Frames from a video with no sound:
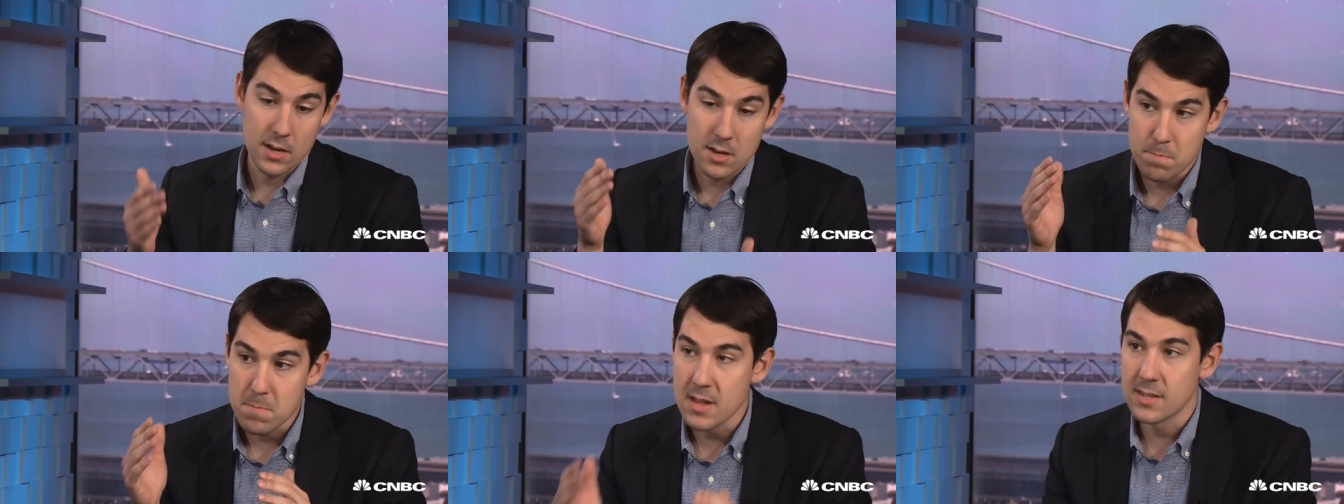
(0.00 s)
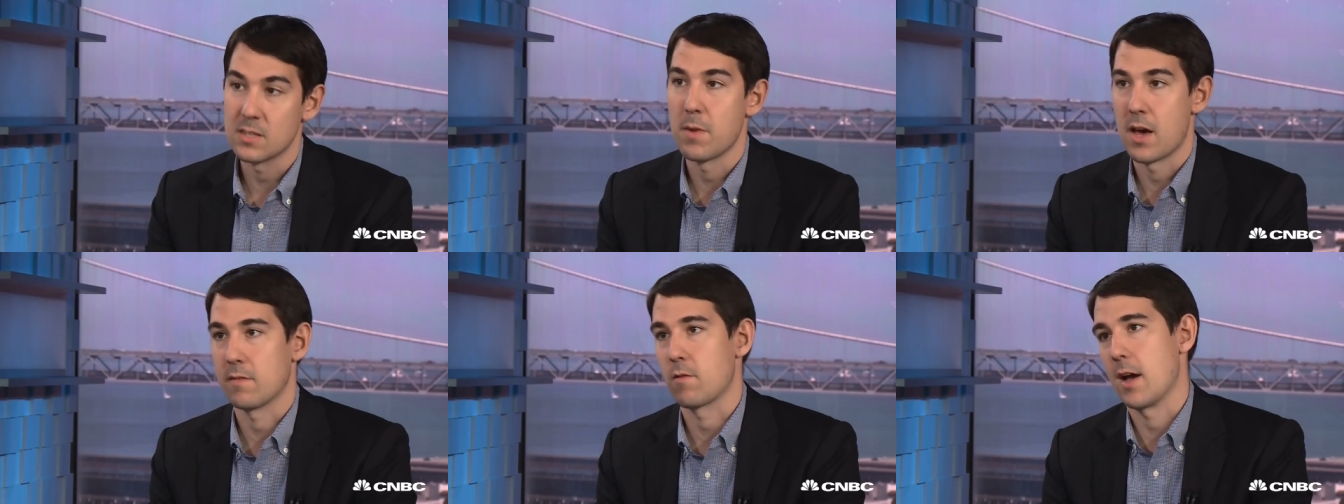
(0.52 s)
an immense
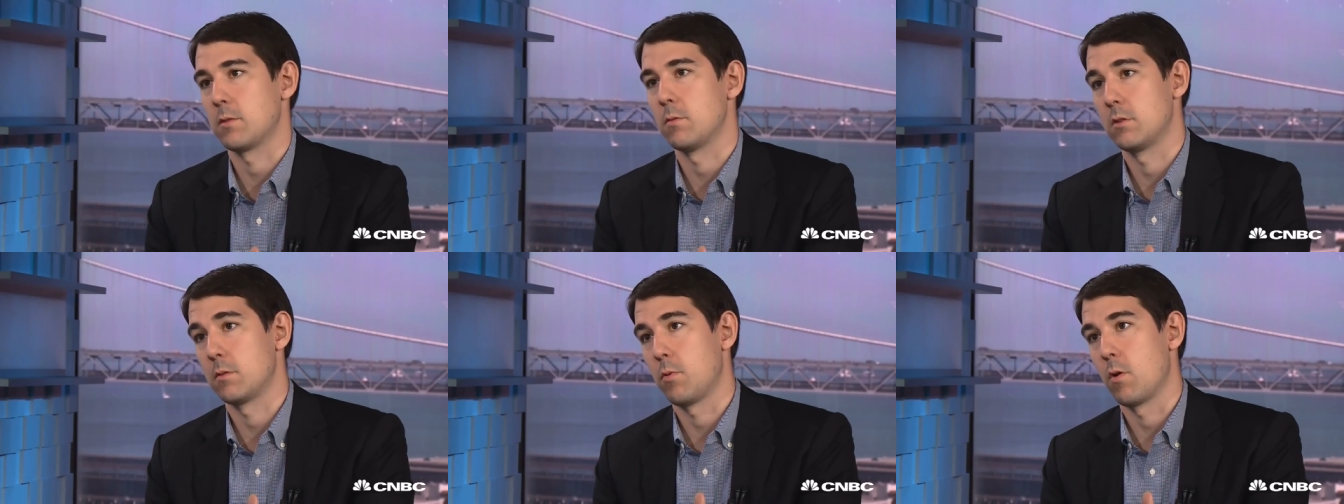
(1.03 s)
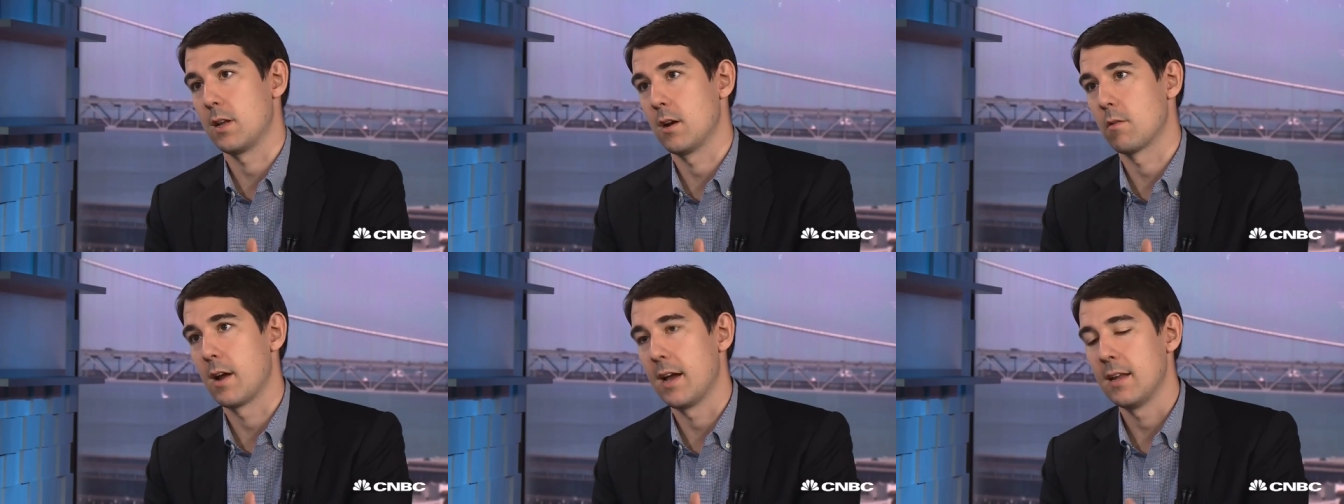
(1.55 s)
amount of grassroots support
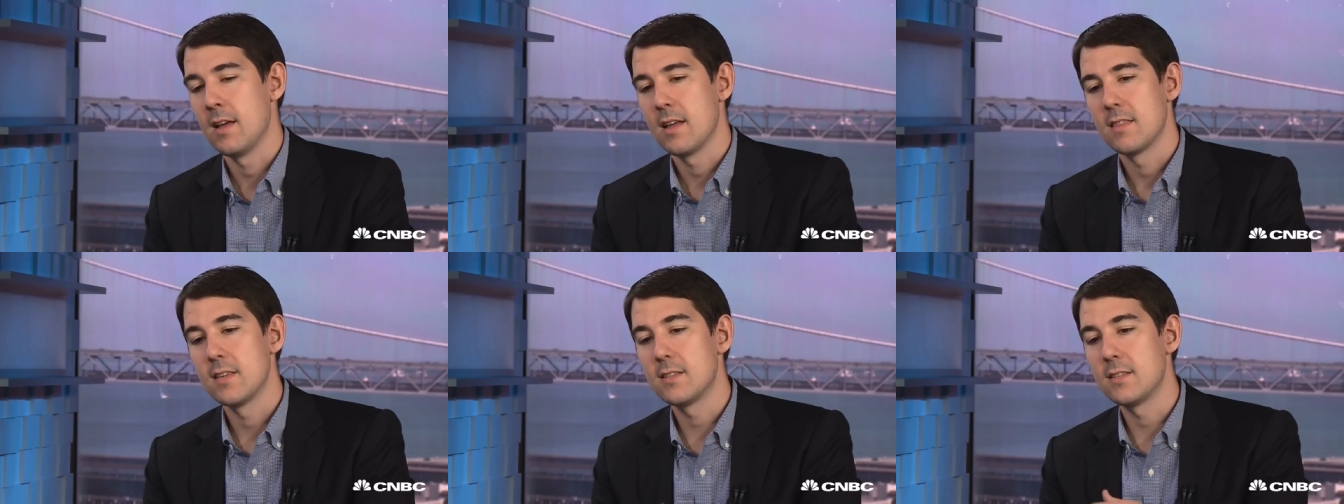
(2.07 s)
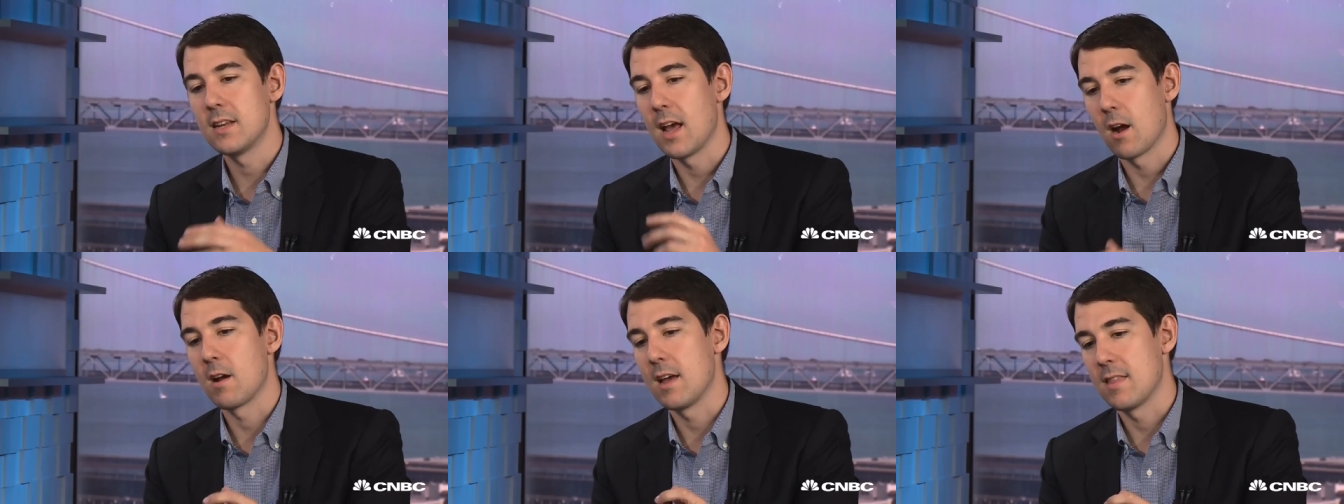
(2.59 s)
here, right? This is an
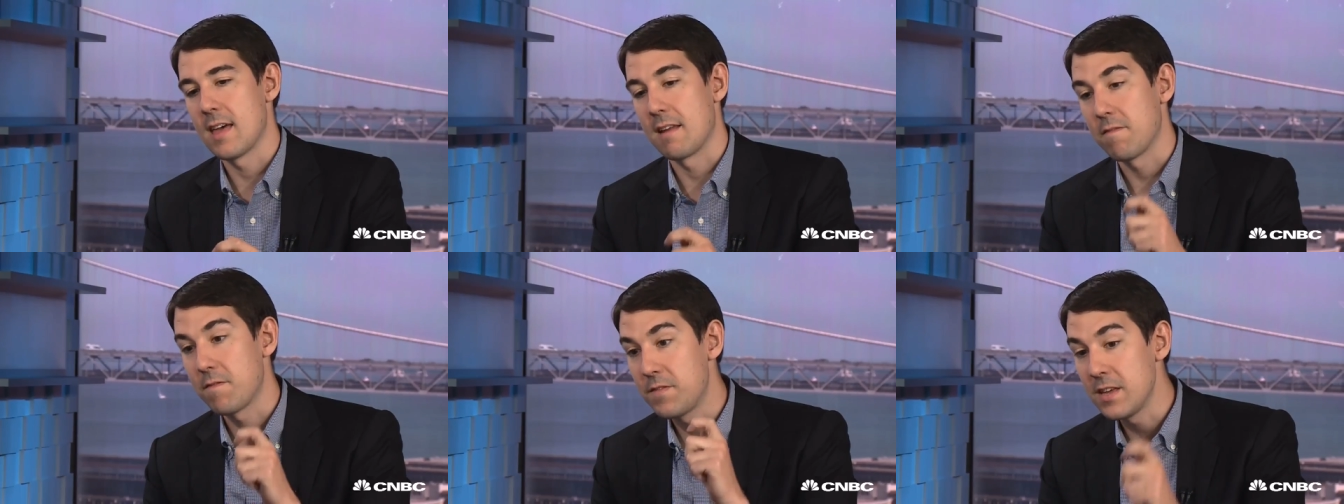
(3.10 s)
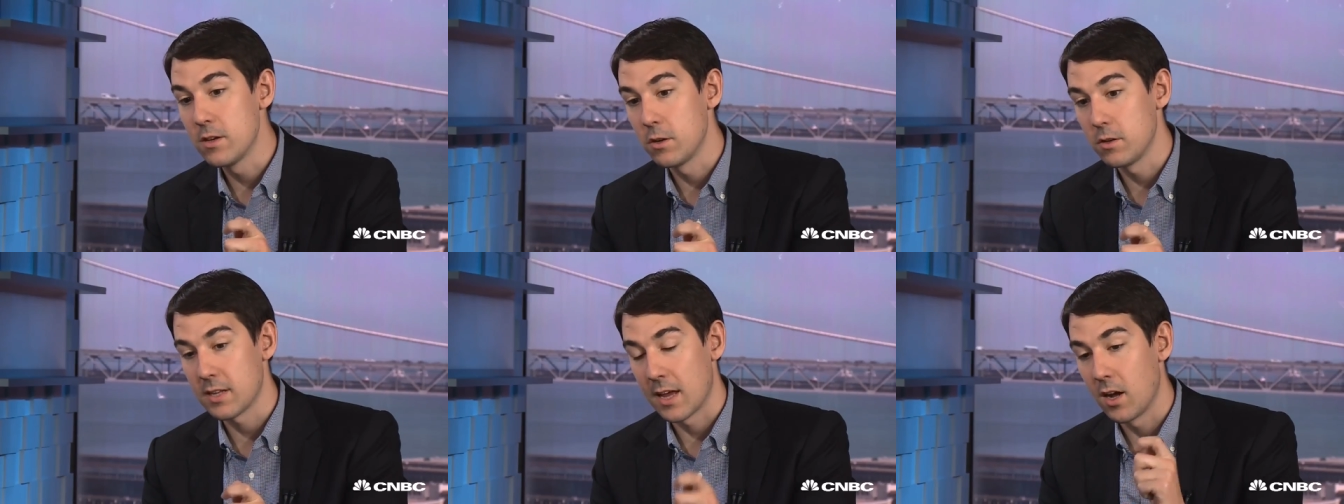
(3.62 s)
area that
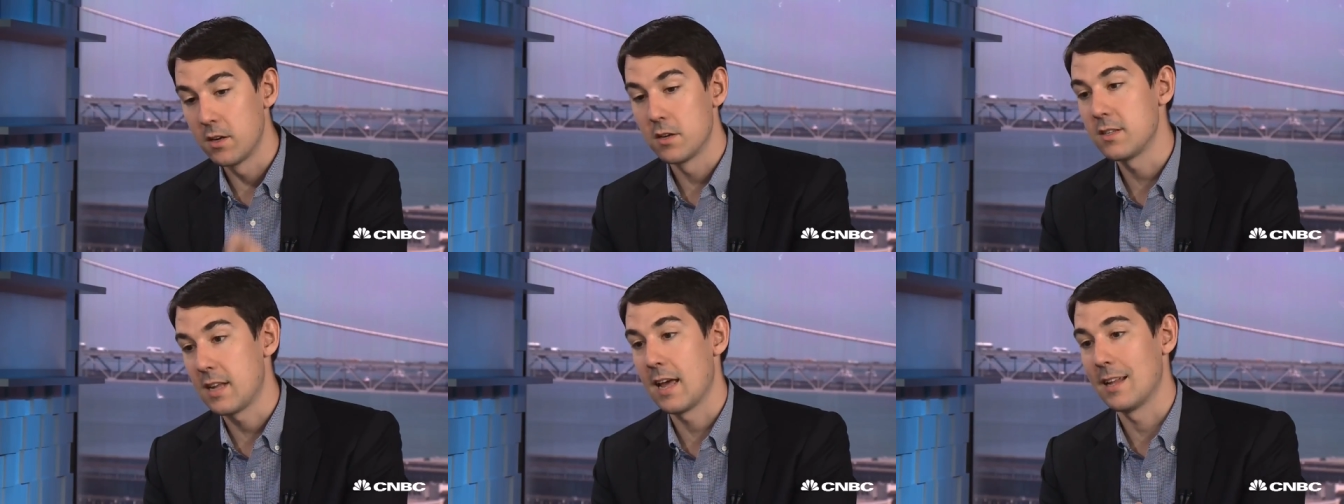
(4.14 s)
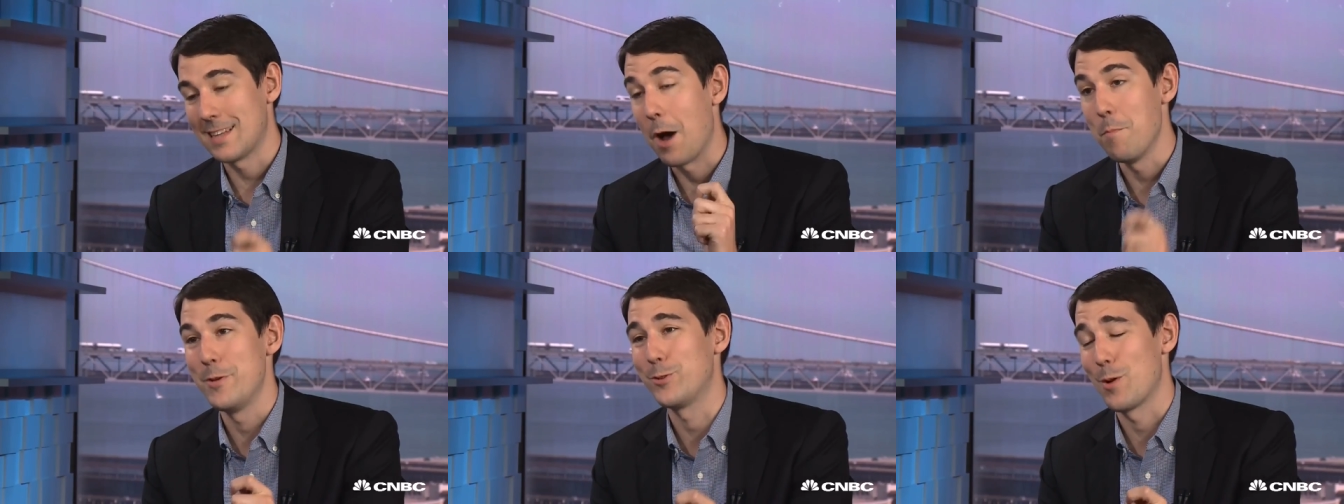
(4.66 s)
feels and understands
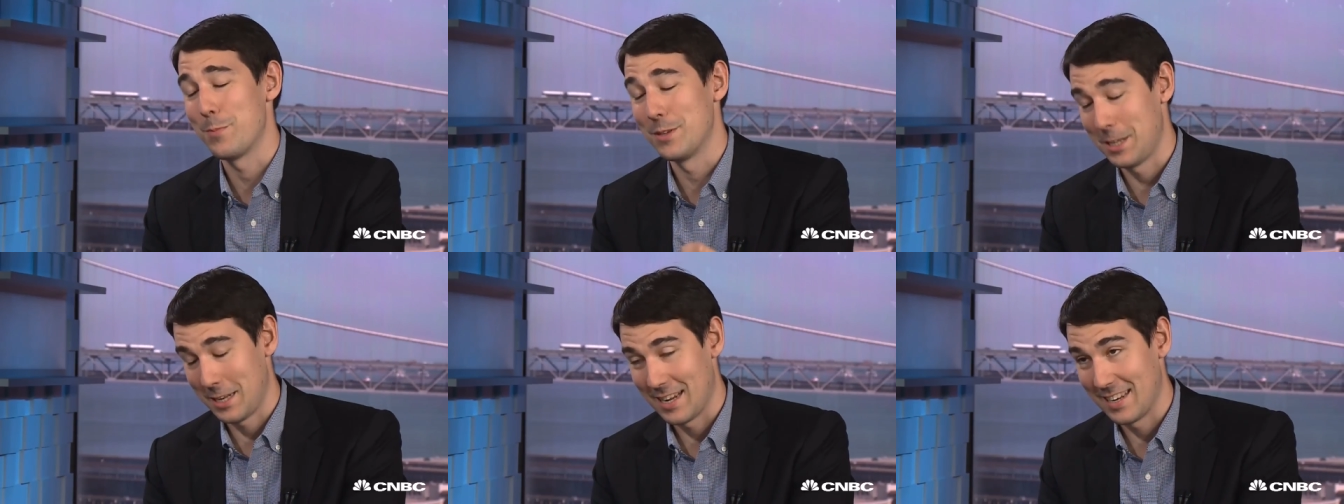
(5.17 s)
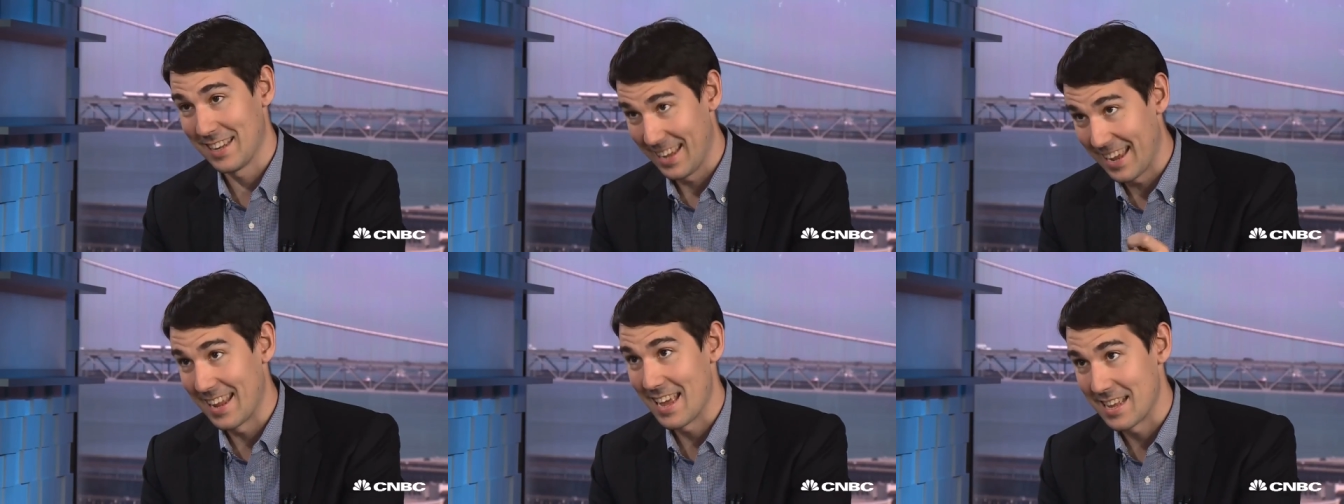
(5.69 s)
how misrepresented
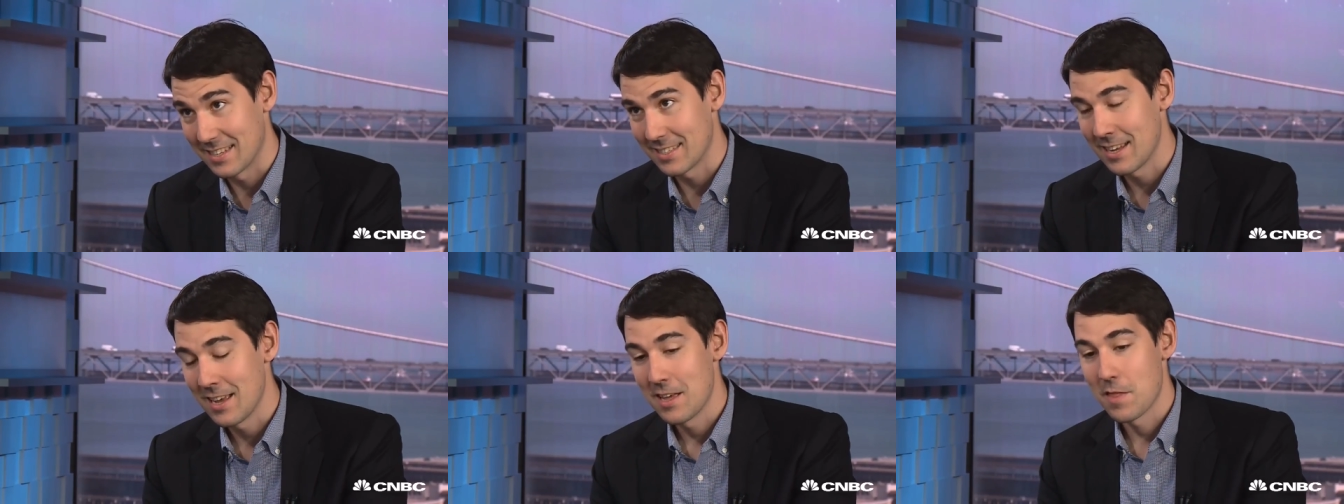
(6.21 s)
it is.